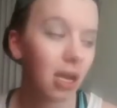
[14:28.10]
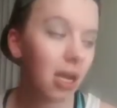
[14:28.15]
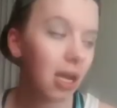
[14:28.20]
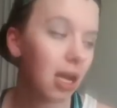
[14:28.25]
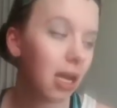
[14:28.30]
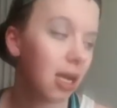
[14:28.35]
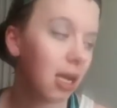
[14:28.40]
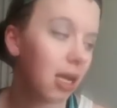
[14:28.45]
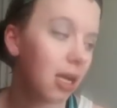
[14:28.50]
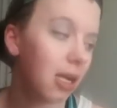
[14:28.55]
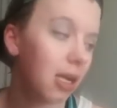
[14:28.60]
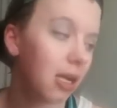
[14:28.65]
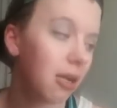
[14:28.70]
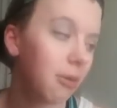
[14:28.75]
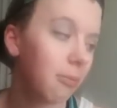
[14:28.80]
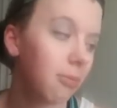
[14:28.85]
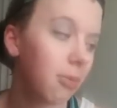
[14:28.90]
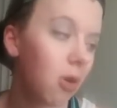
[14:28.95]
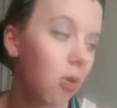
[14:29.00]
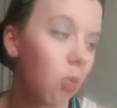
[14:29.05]

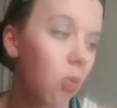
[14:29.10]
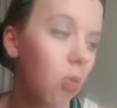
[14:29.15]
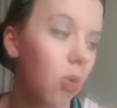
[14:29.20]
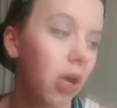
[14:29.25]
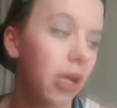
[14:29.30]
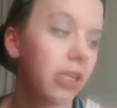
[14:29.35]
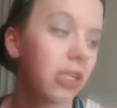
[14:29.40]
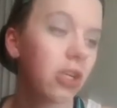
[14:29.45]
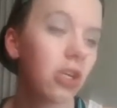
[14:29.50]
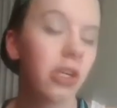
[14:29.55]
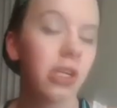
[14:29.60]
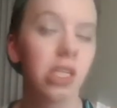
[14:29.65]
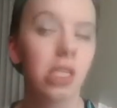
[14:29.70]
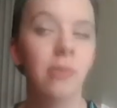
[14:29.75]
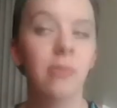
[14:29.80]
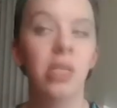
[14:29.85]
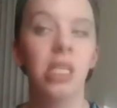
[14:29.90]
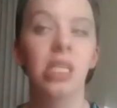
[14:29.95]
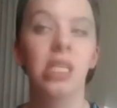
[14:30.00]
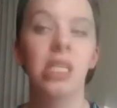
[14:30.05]
One
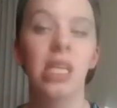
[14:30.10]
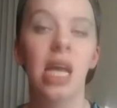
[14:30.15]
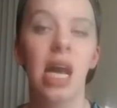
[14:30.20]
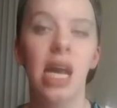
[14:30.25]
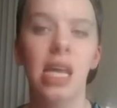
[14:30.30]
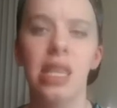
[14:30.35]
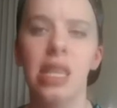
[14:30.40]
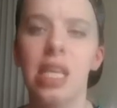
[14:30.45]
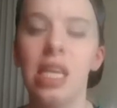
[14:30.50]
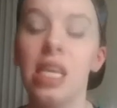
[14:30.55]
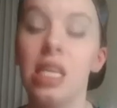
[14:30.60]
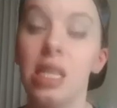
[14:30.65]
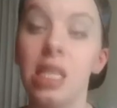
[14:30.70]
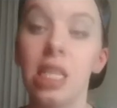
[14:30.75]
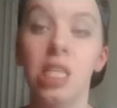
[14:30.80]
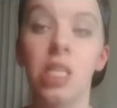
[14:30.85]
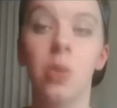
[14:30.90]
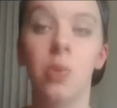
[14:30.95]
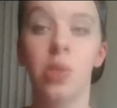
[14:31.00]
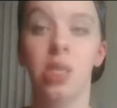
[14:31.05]
Christmas, I think
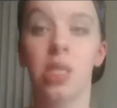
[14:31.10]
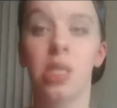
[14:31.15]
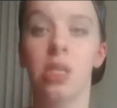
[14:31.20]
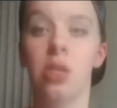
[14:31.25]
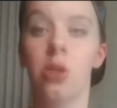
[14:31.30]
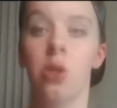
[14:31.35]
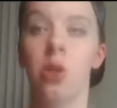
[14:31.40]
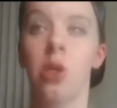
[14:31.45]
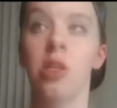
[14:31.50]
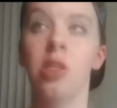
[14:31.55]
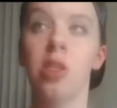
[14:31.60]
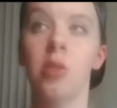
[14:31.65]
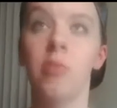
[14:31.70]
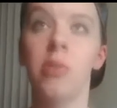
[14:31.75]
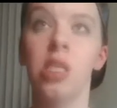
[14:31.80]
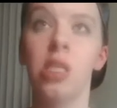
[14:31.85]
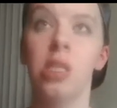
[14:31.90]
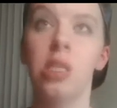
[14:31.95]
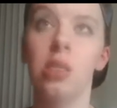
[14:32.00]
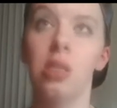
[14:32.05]
this was the
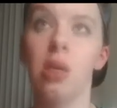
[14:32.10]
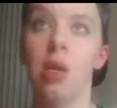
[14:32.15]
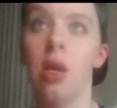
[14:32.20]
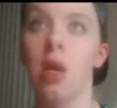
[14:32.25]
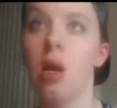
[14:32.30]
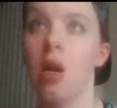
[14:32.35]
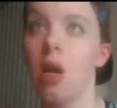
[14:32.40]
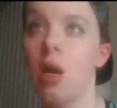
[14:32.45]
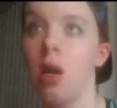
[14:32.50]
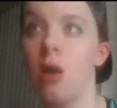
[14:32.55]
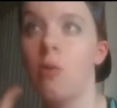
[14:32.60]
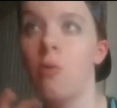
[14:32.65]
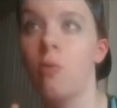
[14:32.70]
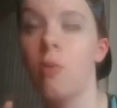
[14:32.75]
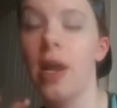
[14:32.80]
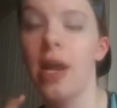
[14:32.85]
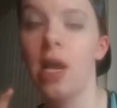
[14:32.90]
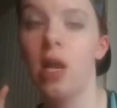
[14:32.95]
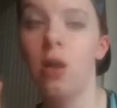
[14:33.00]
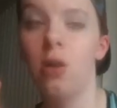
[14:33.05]
Christmas
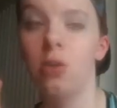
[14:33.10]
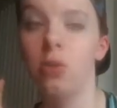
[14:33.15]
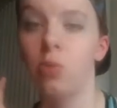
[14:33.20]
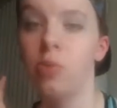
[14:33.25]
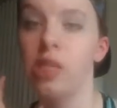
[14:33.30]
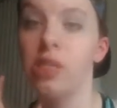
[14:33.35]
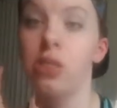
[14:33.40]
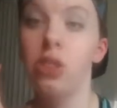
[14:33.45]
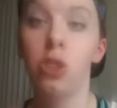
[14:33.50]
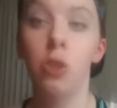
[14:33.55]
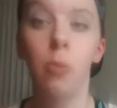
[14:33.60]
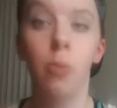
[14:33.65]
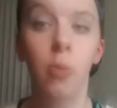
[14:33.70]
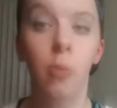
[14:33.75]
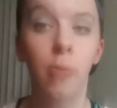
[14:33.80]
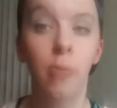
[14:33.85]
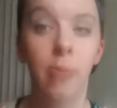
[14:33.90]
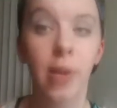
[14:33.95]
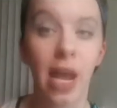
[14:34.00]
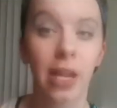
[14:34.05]
around when
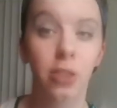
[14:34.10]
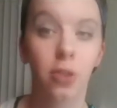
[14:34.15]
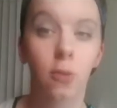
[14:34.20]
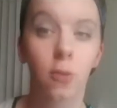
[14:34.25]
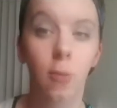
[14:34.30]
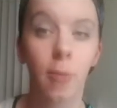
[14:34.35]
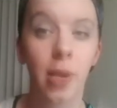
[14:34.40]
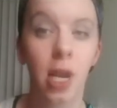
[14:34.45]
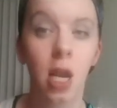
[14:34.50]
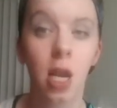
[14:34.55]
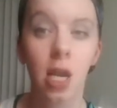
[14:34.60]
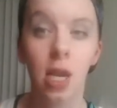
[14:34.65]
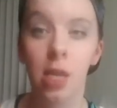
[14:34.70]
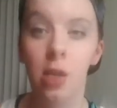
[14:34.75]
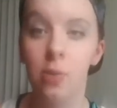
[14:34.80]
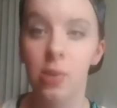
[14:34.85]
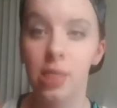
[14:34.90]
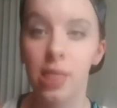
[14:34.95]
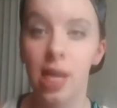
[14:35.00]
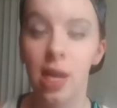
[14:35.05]
Supernatural parody
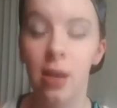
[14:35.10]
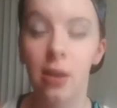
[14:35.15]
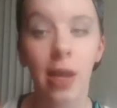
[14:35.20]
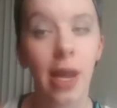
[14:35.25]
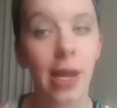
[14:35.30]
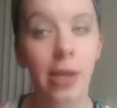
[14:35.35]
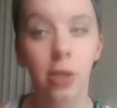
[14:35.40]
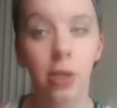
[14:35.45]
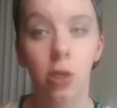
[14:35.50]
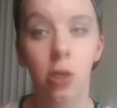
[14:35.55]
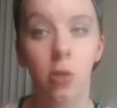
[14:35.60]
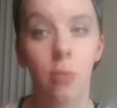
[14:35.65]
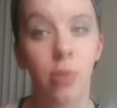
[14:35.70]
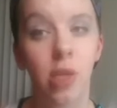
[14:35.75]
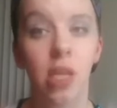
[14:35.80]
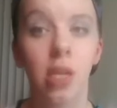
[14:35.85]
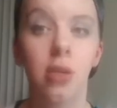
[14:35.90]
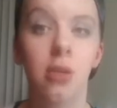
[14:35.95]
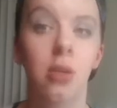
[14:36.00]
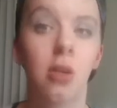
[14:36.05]
was out. I could
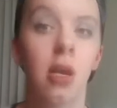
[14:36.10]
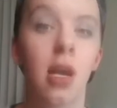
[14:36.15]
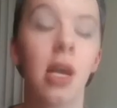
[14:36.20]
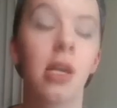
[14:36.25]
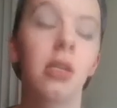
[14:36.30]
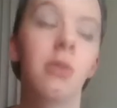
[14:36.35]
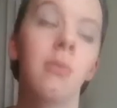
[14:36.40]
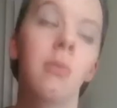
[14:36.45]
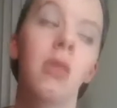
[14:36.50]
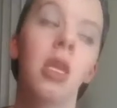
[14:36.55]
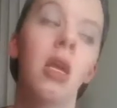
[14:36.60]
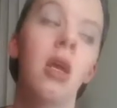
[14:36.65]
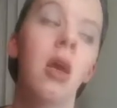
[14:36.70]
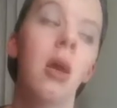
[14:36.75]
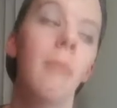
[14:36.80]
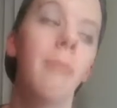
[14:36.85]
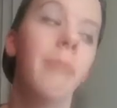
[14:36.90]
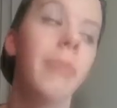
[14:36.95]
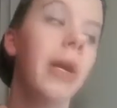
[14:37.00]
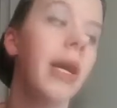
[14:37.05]
be incorrect.
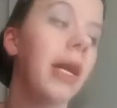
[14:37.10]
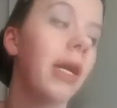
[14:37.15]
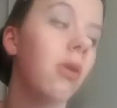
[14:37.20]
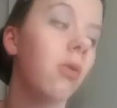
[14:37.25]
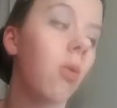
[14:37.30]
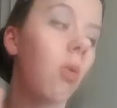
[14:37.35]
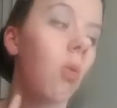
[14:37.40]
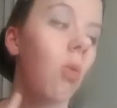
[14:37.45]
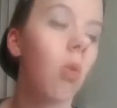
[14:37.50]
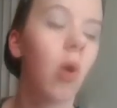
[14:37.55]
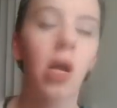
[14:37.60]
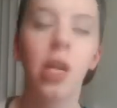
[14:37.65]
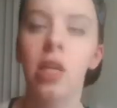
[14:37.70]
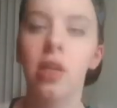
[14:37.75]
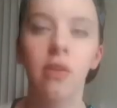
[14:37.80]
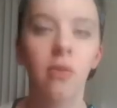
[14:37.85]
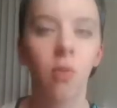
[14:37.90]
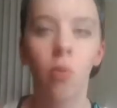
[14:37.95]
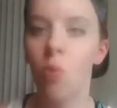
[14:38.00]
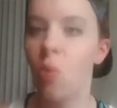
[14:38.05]
But one
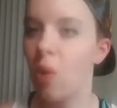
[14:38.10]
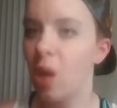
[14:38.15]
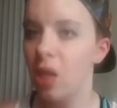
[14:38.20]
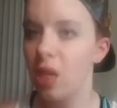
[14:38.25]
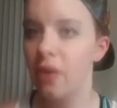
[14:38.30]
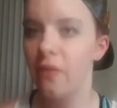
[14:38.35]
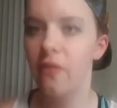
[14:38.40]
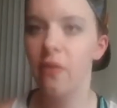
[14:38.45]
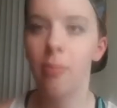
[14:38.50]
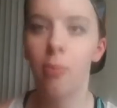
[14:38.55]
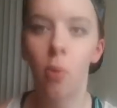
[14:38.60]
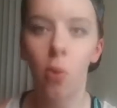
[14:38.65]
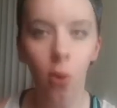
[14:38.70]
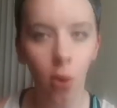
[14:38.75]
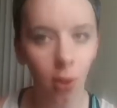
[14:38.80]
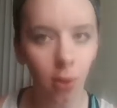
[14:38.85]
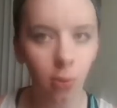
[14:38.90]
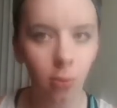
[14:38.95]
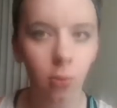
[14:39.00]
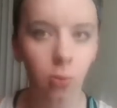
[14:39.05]
of the
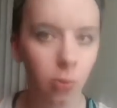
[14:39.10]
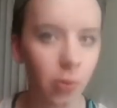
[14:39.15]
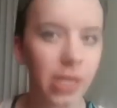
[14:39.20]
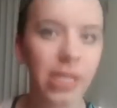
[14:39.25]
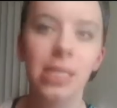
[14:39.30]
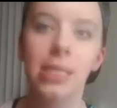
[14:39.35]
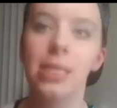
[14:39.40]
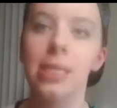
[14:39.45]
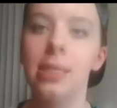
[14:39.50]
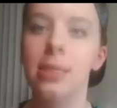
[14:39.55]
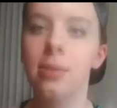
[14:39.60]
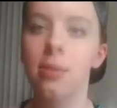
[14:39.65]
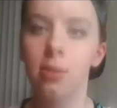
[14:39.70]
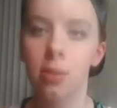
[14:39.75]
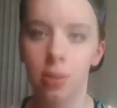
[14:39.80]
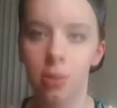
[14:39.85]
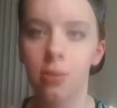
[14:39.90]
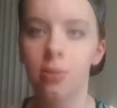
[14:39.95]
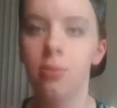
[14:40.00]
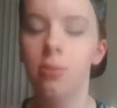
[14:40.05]
more
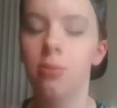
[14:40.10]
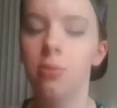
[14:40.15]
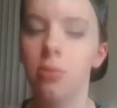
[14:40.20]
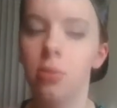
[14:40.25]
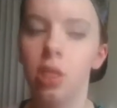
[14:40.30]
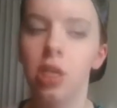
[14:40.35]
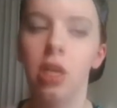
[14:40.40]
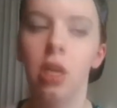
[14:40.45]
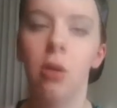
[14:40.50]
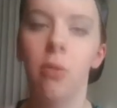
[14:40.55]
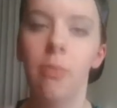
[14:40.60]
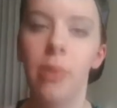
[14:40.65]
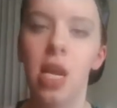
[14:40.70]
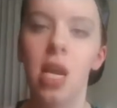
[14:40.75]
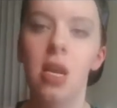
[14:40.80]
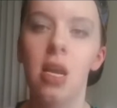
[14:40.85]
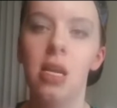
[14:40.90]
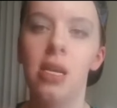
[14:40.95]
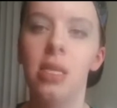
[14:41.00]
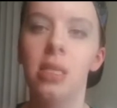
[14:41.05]
recent, you know,
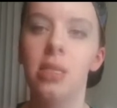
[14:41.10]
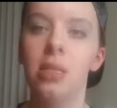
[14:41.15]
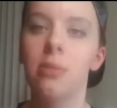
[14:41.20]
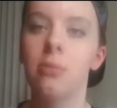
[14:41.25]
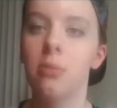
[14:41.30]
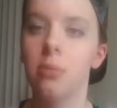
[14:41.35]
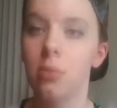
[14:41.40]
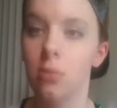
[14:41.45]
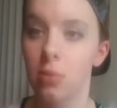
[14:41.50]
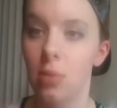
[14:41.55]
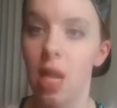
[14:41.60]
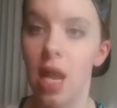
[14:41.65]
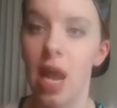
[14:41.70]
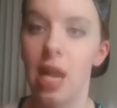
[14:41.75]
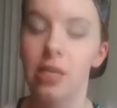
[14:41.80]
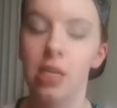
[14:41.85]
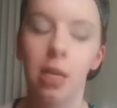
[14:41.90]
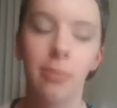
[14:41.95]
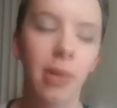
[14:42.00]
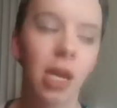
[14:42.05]
parodies
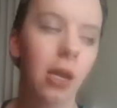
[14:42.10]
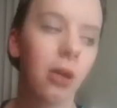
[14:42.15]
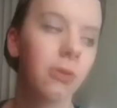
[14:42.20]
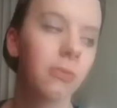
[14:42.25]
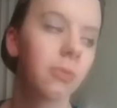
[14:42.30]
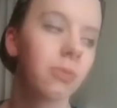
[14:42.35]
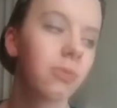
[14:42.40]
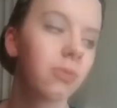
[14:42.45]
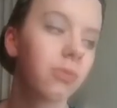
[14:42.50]
had come out.